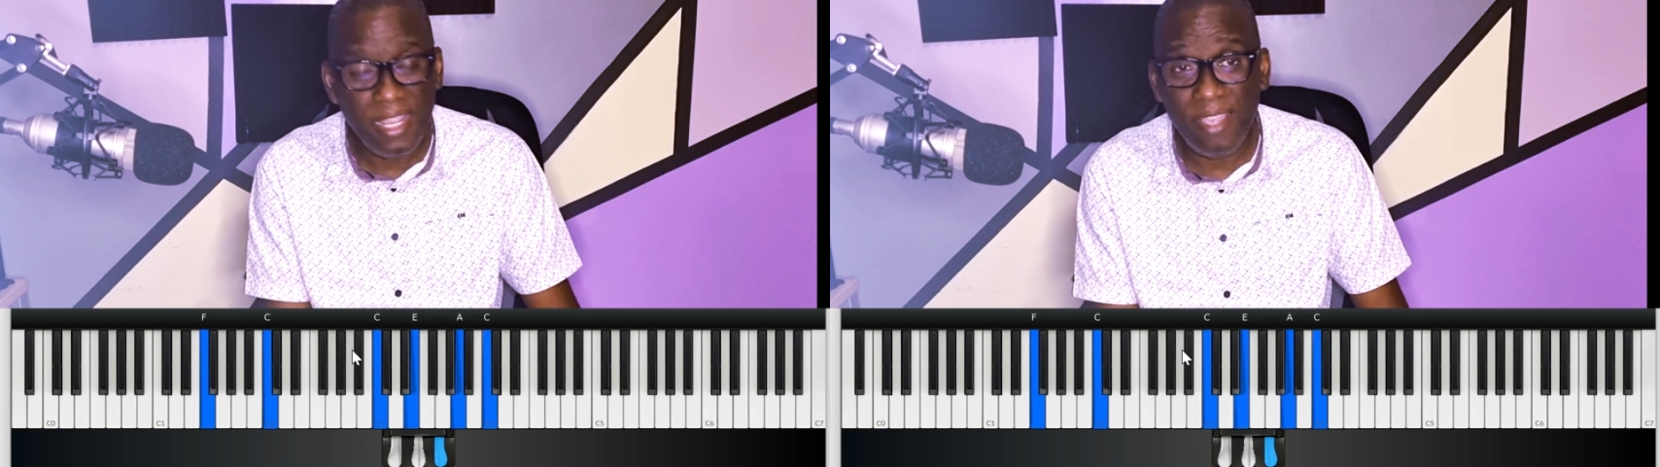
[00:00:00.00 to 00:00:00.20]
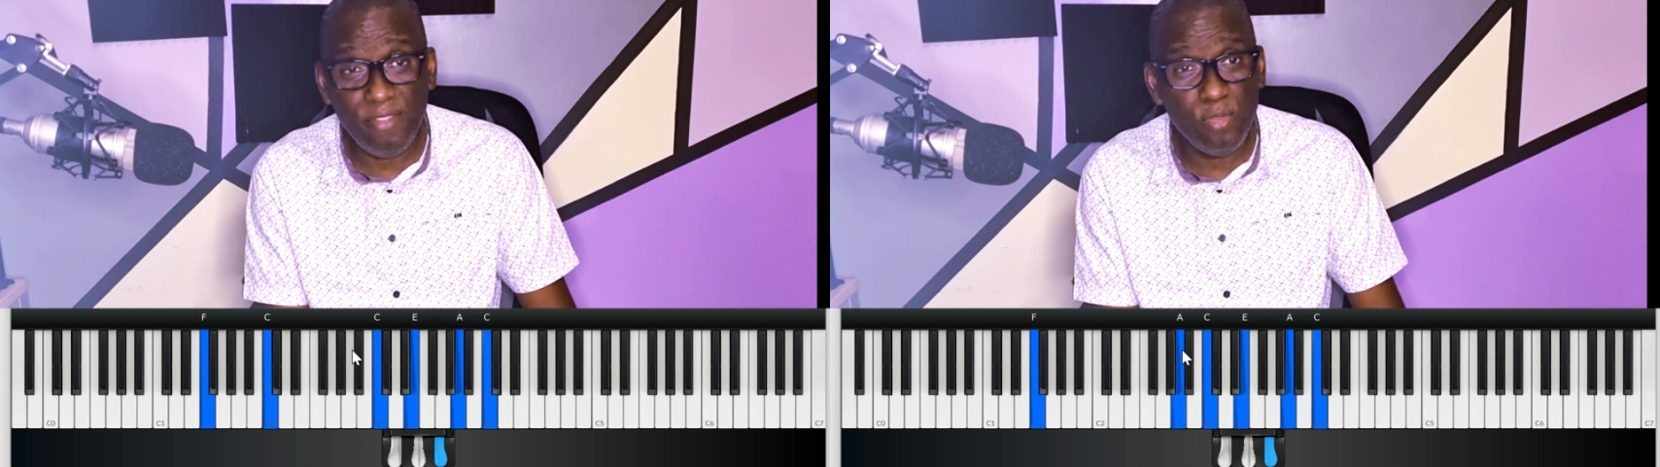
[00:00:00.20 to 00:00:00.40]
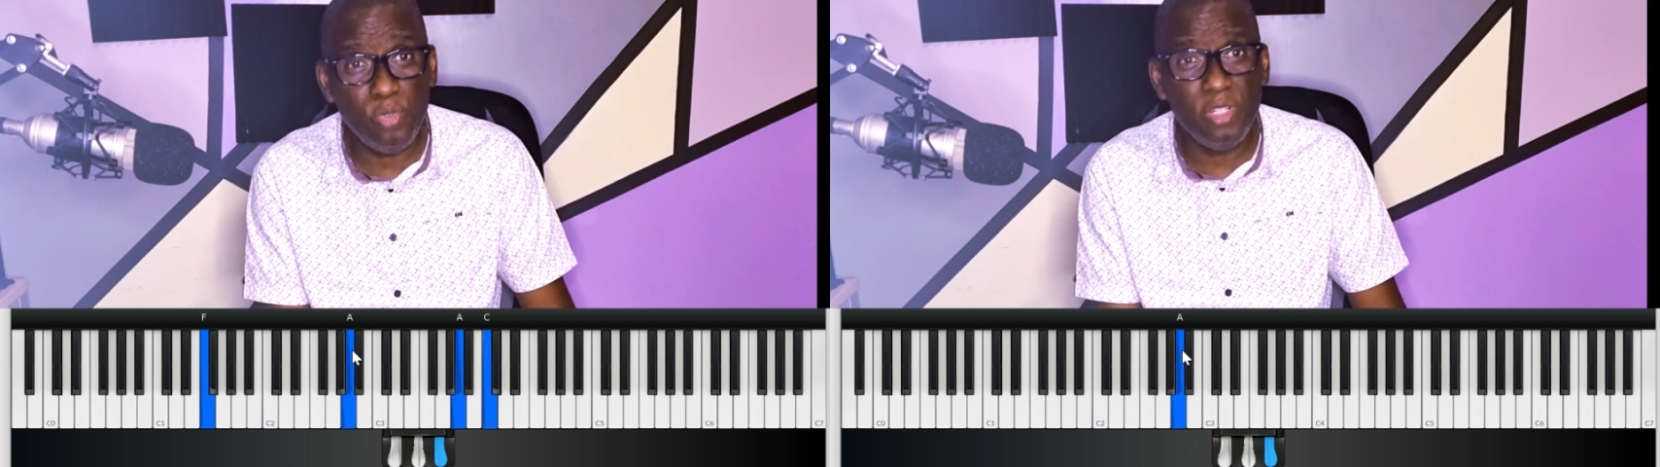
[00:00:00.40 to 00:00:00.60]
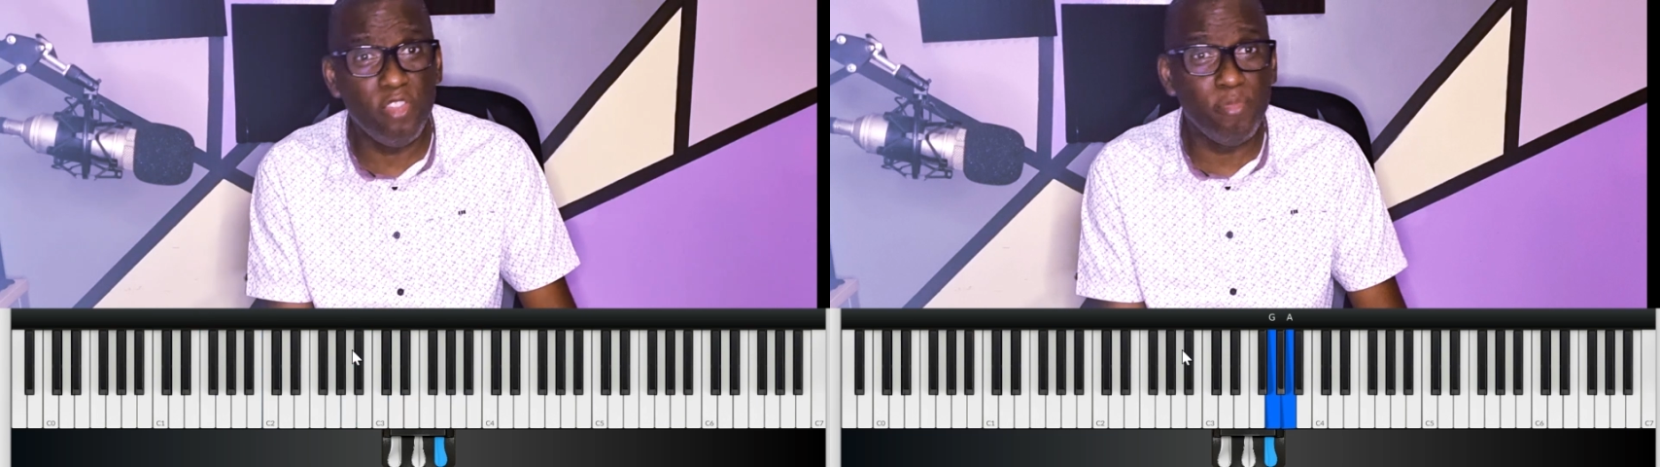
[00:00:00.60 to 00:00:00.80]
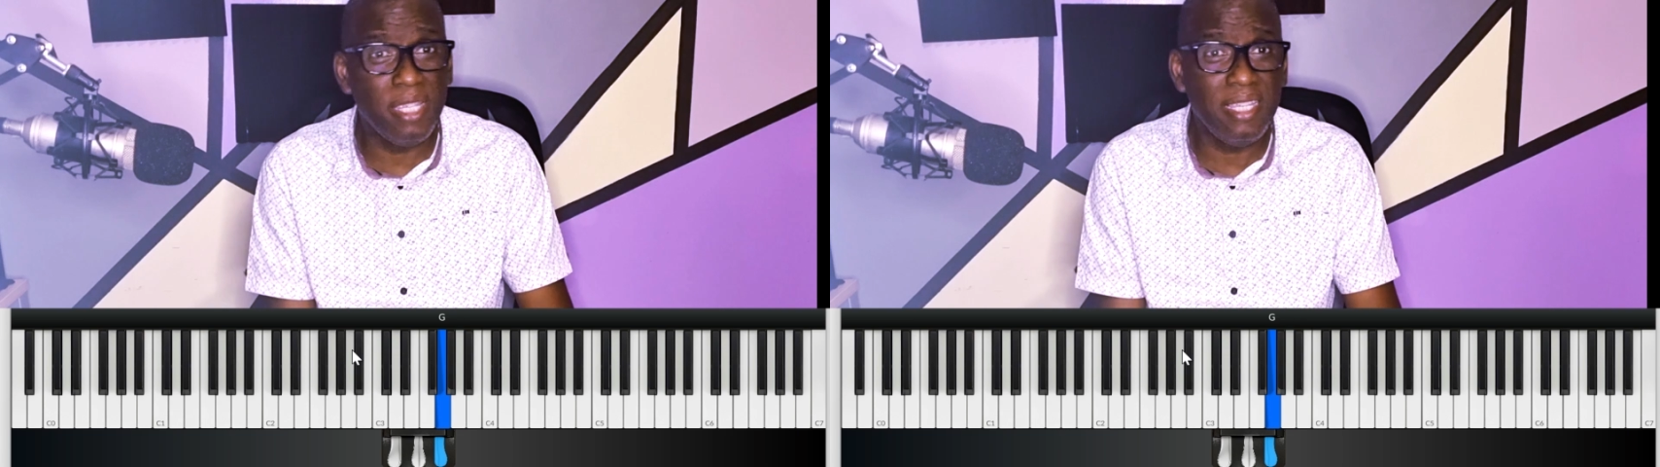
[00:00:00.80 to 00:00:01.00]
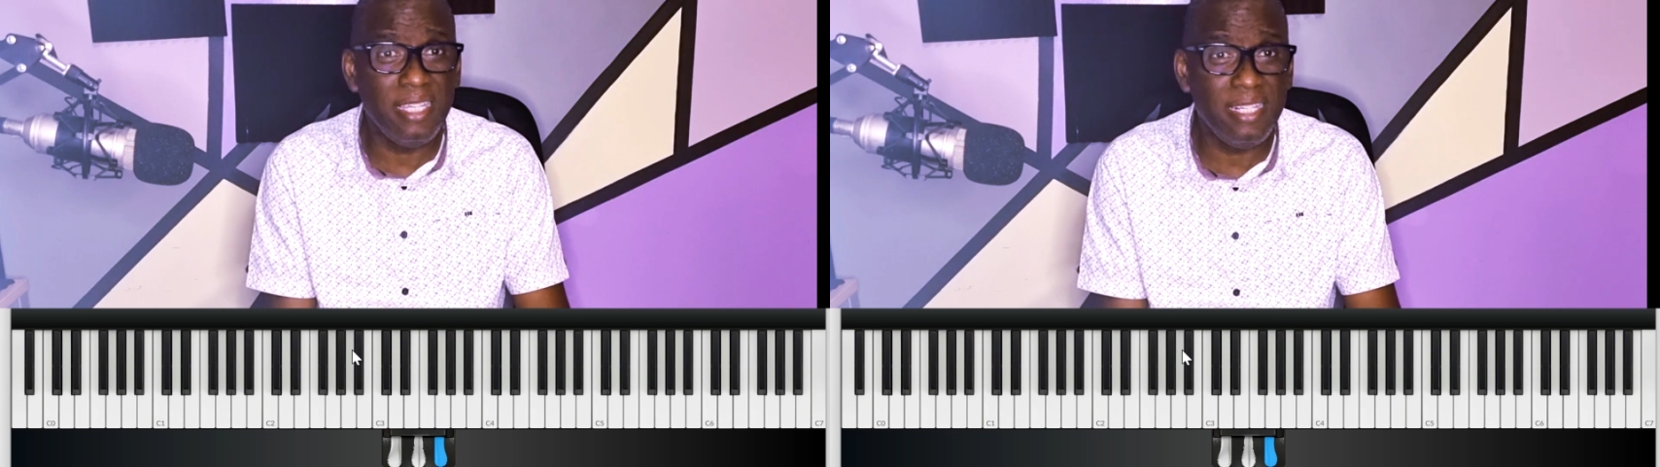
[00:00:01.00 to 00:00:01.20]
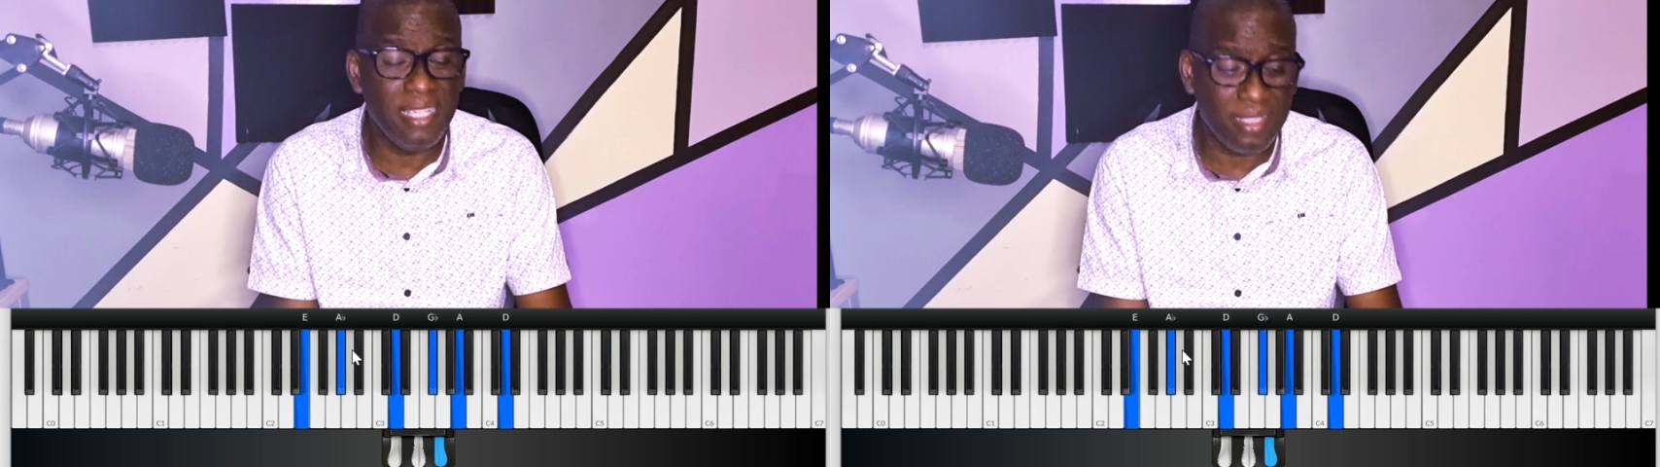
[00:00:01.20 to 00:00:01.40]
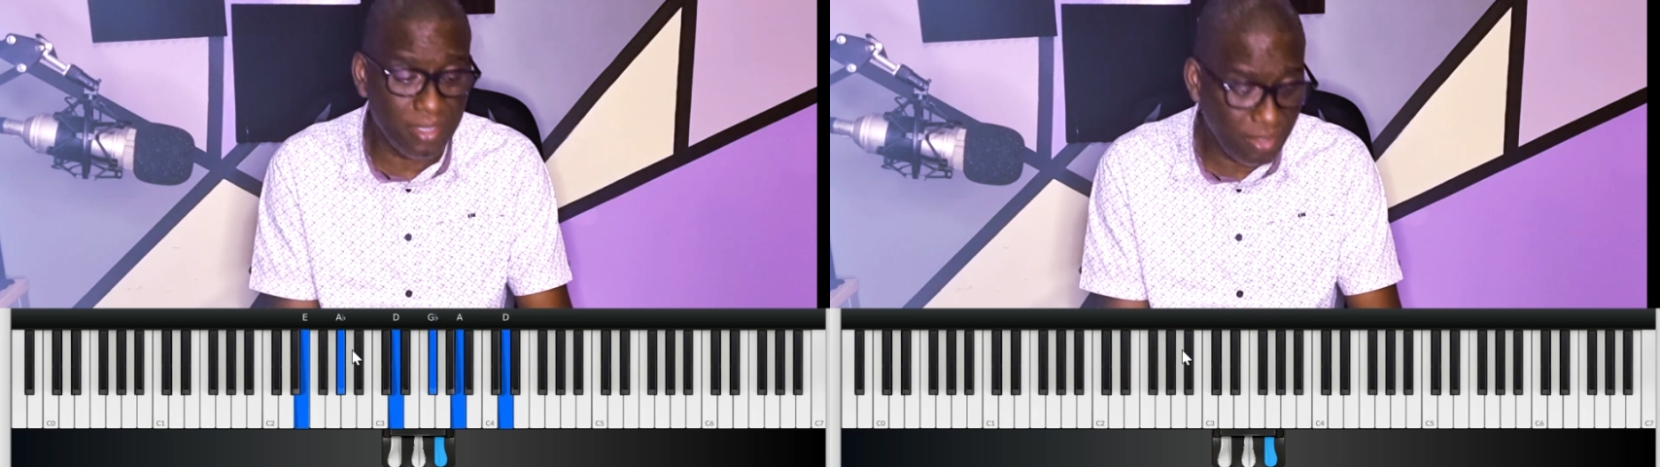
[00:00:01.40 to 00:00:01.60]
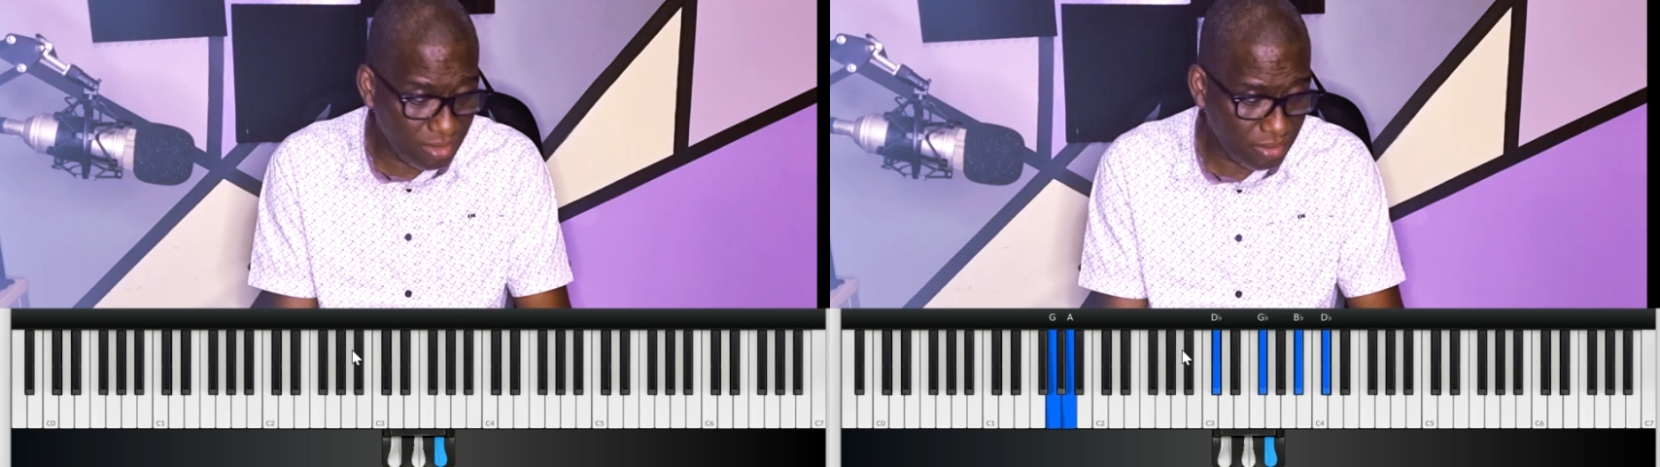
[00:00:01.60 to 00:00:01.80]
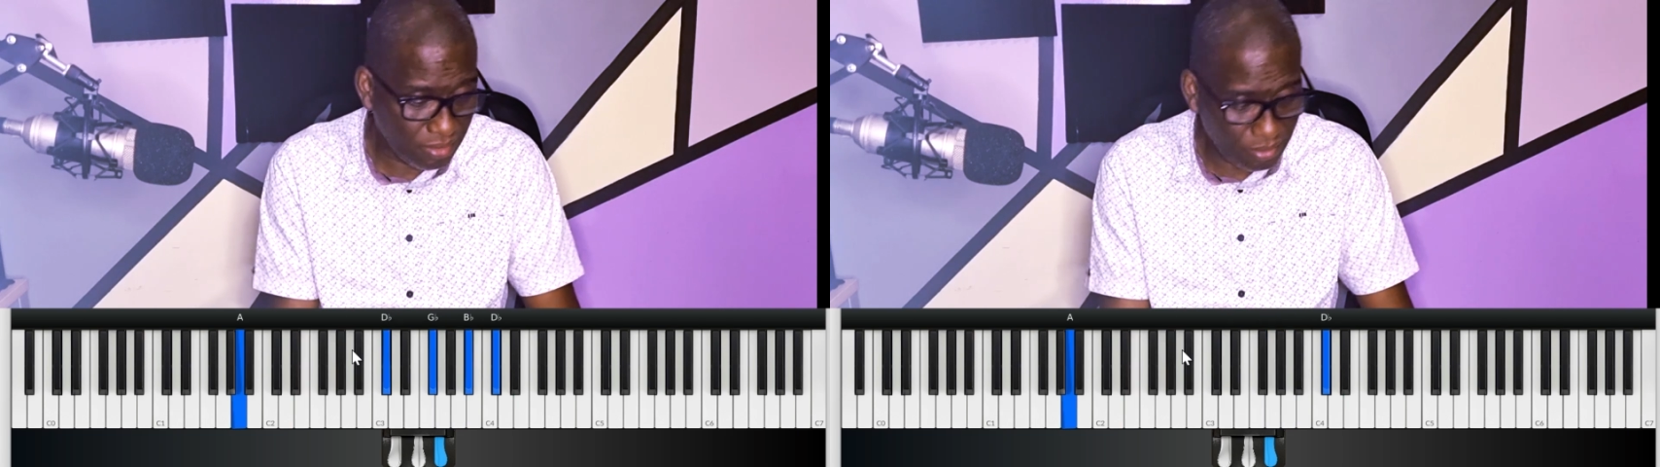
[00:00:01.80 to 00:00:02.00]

Never would have made it.